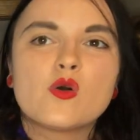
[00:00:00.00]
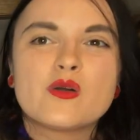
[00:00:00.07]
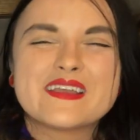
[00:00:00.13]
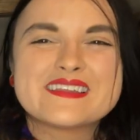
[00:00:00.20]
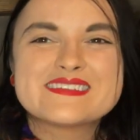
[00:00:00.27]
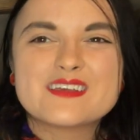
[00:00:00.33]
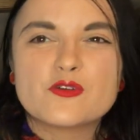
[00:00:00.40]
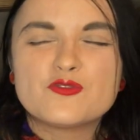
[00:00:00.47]

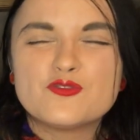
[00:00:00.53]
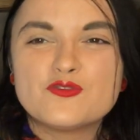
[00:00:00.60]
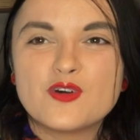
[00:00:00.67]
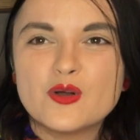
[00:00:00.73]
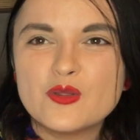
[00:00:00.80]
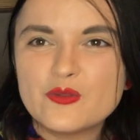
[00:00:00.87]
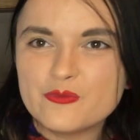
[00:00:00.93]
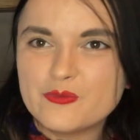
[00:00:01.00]
It's a full
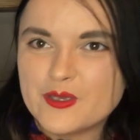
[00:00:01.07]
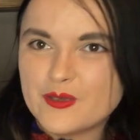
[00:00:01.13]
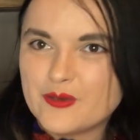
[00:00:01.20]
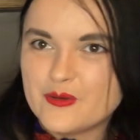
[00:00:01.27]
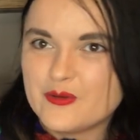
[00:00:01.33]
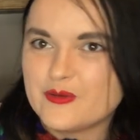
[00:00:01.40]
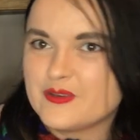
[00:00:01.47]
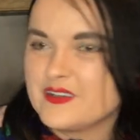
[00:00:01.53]

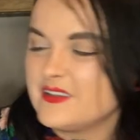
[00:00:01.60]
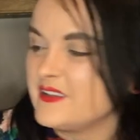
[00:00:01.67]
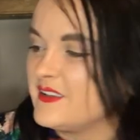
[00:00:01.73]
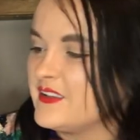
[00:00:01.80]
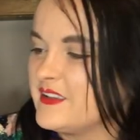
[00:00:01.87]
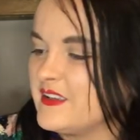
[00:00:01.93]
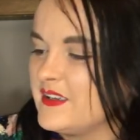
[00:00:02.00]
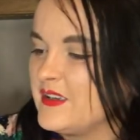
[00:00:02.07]
moon.
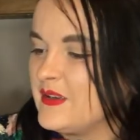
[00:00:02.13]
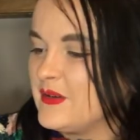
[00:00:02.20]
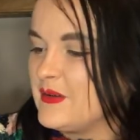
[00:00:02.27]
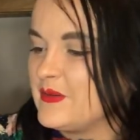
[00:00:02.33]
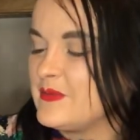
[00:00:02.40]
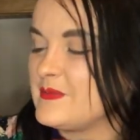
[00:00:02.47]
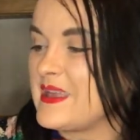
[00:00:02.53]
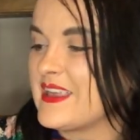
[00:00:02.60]

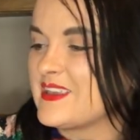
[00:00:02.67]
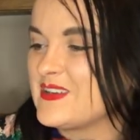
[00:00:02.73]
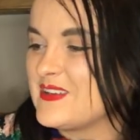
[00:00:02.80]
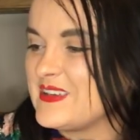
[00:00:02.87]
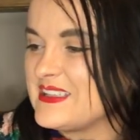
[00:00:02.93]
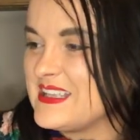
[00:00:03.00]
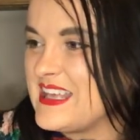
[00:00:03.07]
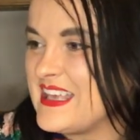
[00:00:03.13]
Oh my
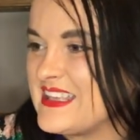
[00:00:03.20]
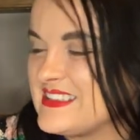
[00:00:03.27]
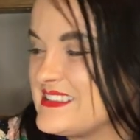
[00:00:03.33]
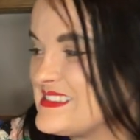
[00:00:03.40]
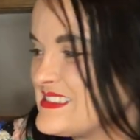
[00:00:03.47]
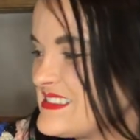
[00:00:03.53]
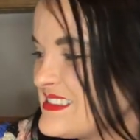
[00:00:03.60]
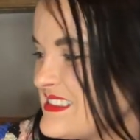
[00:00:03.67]

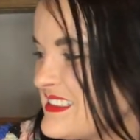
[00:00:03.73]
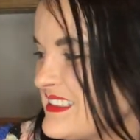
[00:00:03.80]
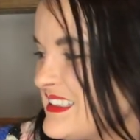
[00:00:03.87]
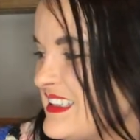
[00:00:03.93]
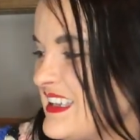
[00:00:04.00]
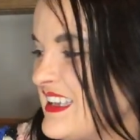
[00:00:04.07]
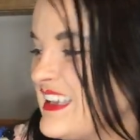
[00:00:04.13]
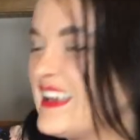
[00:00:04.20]
goodness.
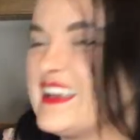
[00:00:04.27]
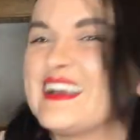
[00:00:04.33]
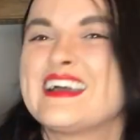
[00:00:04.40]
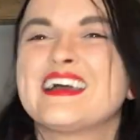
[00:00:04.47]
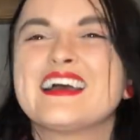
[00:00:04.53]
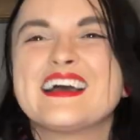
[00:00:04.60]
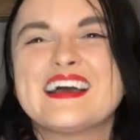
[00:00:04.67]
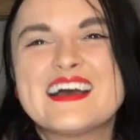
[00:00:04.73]

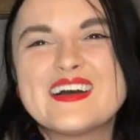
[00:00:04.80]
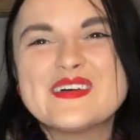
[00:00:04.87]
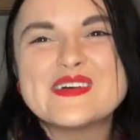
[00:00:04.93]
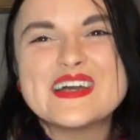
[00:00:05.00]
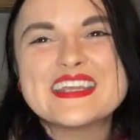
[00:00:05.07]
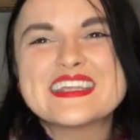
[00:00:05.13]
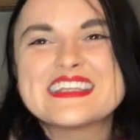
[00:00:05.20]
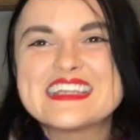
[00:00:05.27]

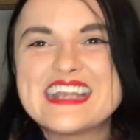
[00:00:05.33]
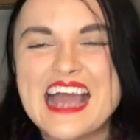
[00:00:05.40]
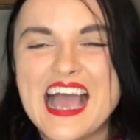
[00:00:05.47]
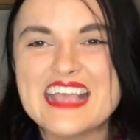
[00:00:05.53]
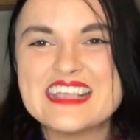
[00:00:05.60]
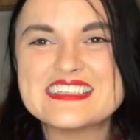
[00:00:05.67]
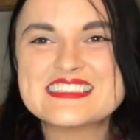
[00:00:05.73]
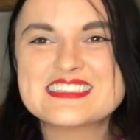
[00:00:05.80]
What a
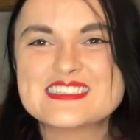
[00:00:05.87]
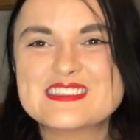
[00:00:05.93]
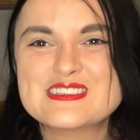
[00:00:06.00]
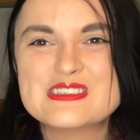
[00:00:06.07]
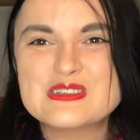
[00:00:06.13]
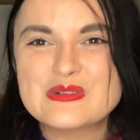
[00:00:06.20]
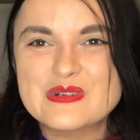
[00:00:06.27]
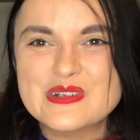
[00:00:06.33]
nice
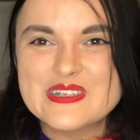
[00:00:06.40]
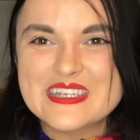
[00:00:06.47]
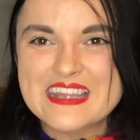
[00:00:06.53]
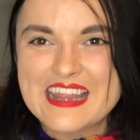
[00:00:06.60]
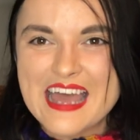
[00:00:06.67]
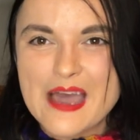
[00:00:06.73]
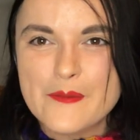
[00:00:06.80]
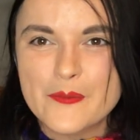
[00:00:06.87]
story
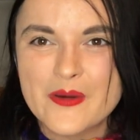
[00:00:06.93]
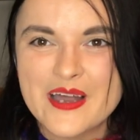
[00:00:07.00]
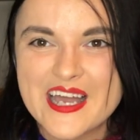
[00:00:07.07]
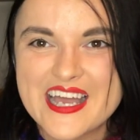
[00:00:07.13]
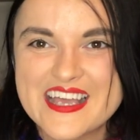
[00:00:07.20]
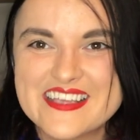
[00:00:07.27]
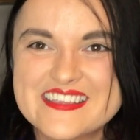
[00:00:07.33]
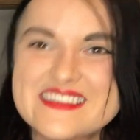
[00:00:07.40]
that
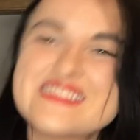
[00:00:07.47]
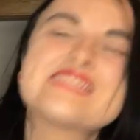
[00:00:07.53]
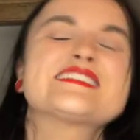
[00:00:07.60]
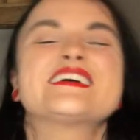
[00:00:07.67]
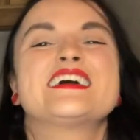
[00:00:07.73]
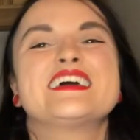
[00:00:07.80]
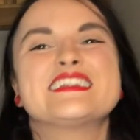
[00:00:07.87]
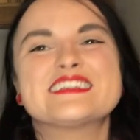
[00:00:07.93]
was.
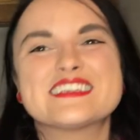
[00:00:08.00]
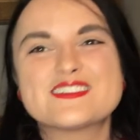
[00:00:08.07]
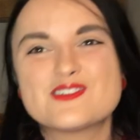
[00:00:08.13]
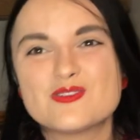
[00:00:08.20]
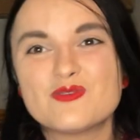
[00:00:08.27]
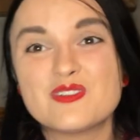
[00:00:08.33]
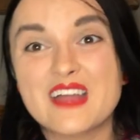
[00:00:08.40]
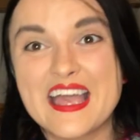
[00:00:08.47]
Did
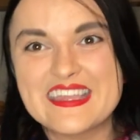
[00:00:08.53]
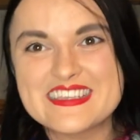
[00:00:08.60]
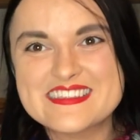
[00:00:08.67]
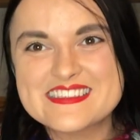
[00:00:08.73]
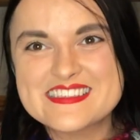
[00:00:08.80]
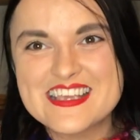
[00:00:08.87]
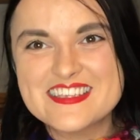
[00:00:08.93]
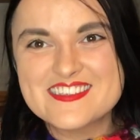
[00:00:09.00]
you like it,
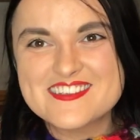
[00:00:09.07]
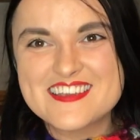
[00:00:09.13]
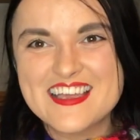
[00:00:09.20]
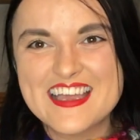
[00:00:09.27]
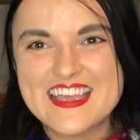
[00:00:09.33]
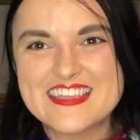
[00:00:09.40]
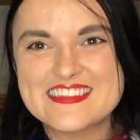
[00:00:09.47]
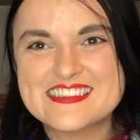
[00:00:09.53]

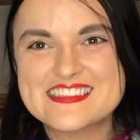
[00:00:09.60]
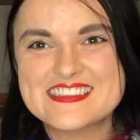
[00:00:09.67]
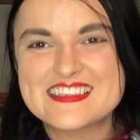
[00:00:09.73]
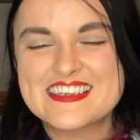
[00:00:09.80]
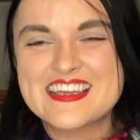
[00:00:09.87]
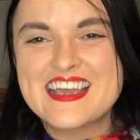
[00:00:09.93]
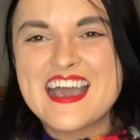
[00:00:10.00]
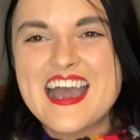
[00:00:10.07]
Sunshines?
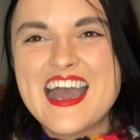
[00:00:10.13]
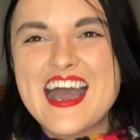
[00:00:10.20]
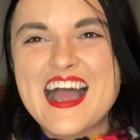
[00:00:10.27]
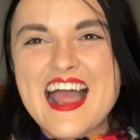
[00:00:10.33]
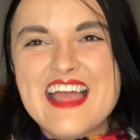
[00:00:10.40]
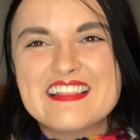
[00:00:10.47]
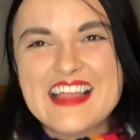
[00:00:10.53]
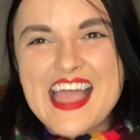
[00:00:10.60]

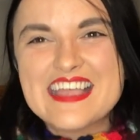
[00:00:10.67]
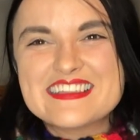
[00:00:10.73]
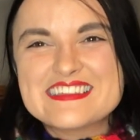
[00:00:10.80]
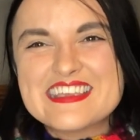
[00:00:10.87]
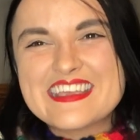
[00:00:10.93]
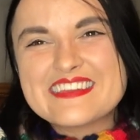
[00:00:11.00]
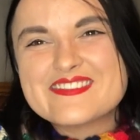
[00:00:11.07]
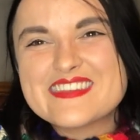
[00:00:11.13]
I liked
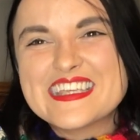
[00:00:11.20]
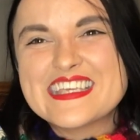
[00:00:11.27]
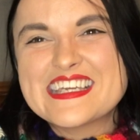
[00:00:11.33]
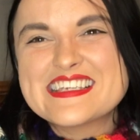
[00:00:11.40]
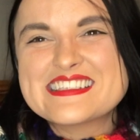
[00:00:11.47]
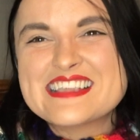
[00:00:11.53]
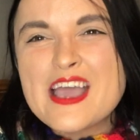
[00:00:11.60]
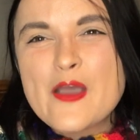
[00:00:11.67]
it
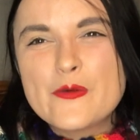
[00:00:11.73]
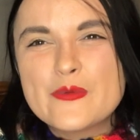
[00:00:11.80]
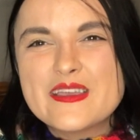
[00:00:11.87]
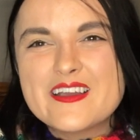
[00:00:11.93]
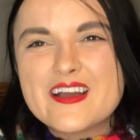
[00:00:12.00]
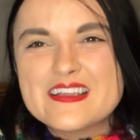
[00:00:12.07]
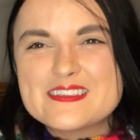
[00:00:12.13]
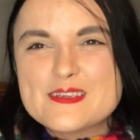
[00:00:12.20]
because we
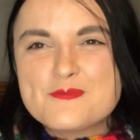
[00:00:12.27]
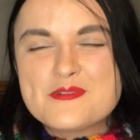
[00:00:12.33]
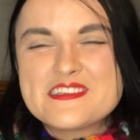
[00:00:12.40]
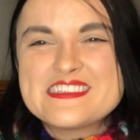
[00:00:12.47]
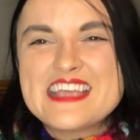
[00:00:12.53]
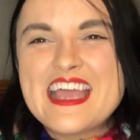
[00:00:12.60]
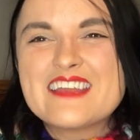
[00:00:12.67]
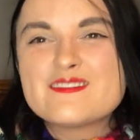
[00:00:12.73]
got to
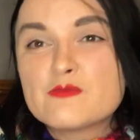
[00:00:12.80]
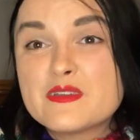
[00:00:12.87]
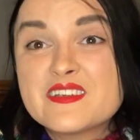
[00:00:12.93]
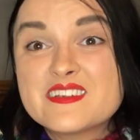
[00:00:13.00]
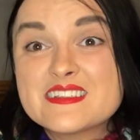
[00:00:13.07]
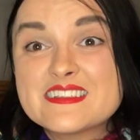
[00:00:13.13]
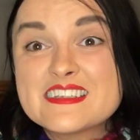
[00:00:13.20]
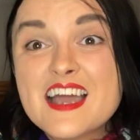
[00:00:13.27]
pretend we
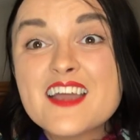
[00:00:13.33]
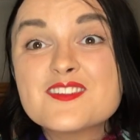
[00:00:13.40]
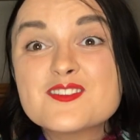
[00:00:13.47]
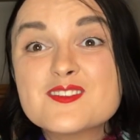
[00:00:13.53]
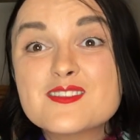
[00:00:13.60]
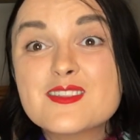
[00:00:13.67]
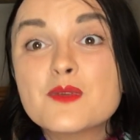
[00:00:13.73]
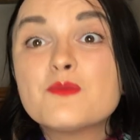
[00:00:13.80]
could touch
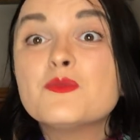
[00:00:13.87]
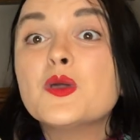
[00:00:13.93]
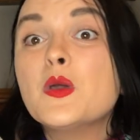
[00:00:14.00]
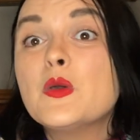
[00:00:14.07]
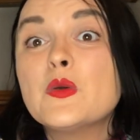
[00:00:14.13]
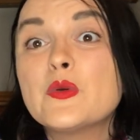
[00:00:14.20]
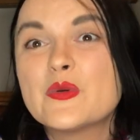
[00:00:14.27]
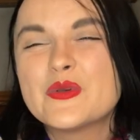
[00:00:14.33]
the
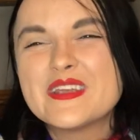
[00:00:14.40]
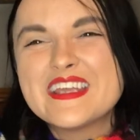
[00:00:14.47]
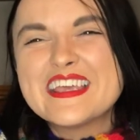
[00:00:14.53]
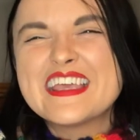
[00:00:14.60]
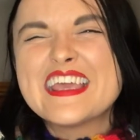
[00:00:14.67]
moon.